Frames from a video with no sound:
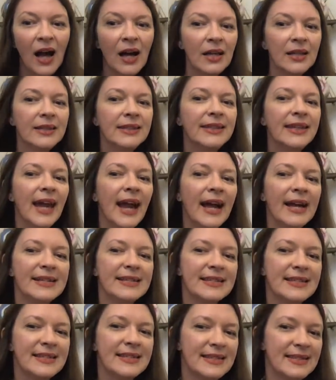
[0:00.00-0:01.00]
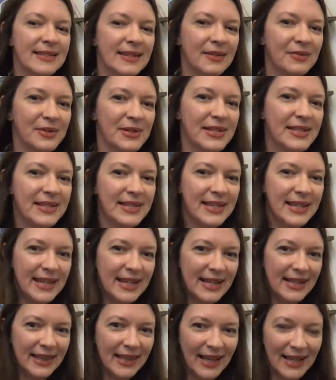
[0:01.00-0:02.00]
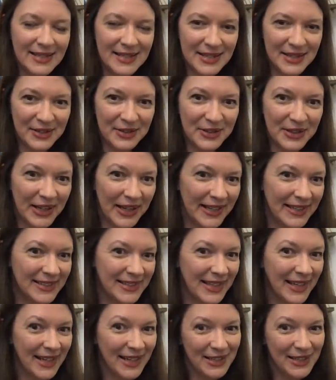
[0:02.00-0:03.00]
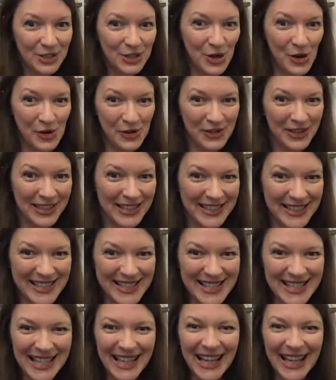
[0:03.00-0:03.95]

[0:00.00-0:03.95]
Yes, Christine, that's a good idea. Chocolates.